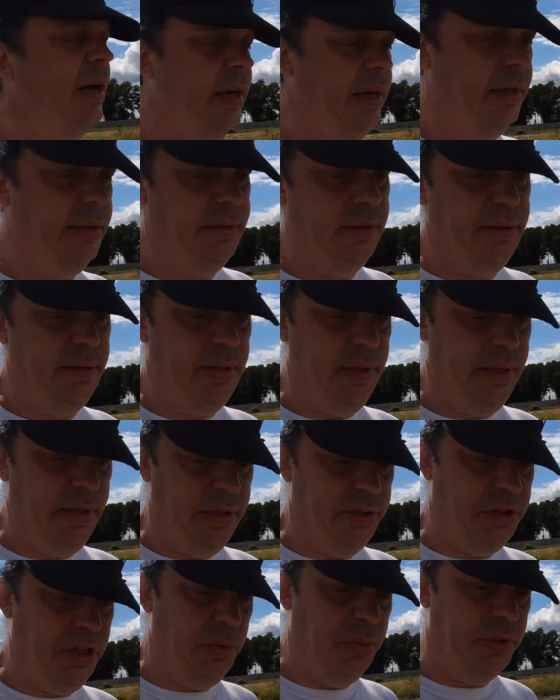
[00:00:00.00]
and
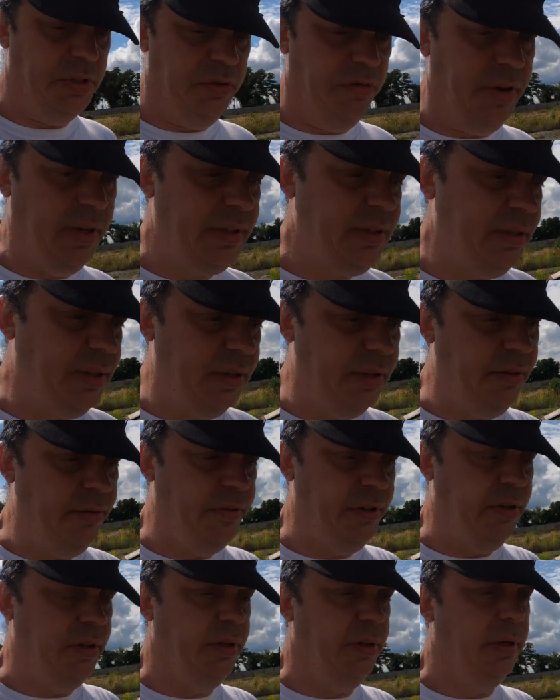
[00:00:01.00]
uh, she was arrested
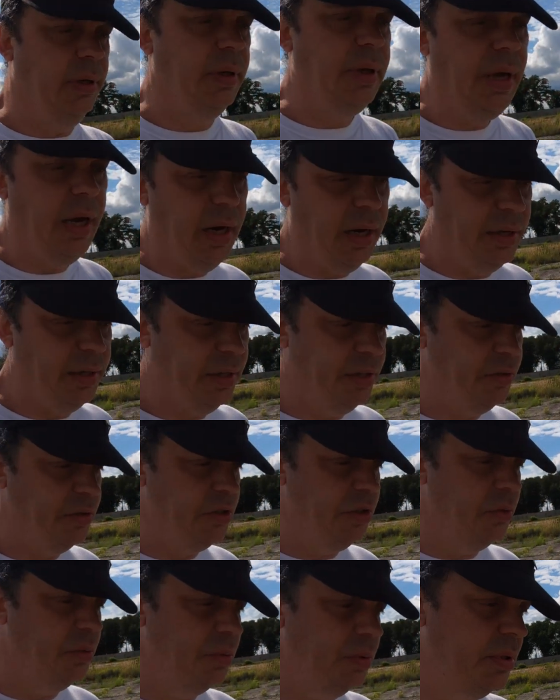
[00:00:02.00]
for hiding
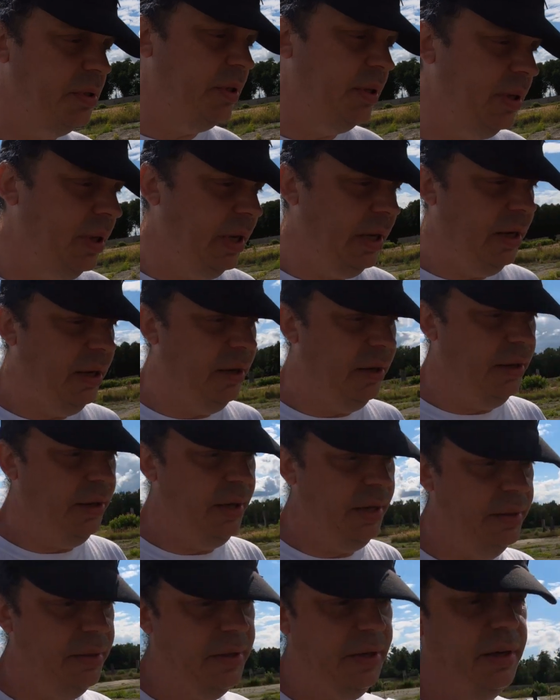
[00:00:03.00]
Jews uh,
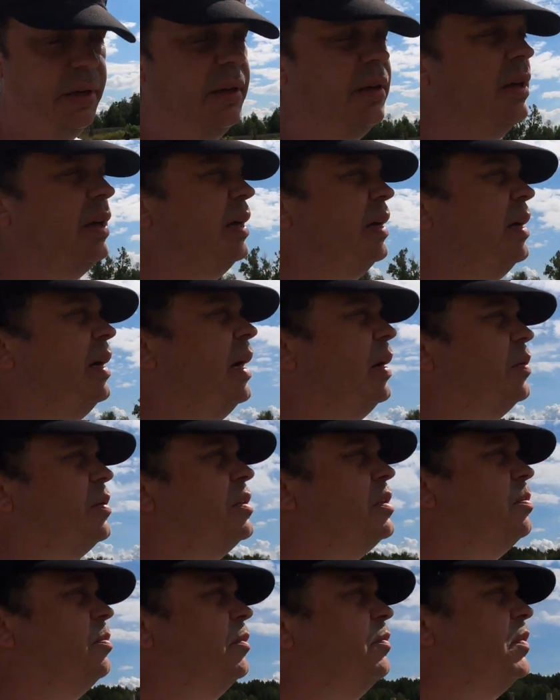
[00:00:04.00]
in the uh,
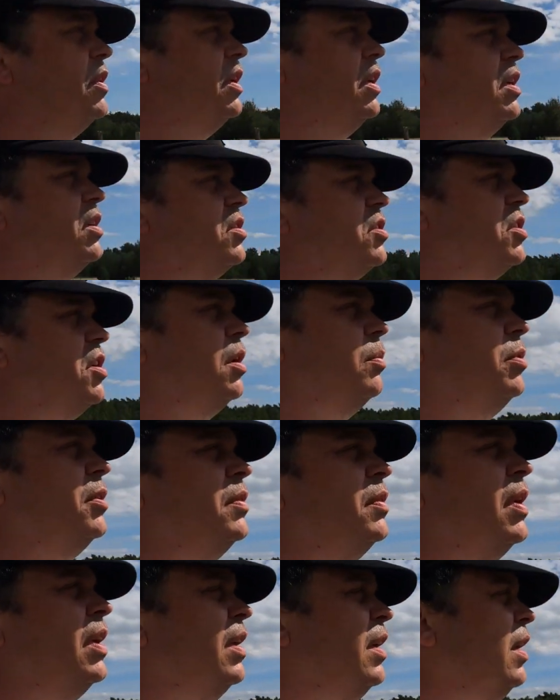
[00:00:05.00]
house above the shop
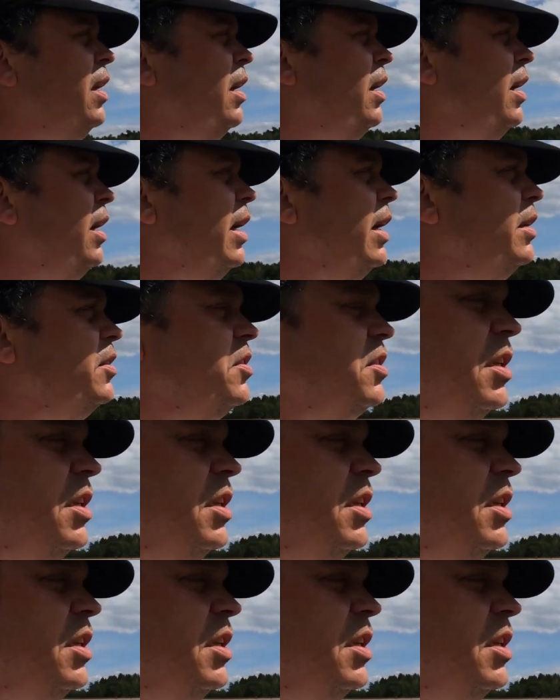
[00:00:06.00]
and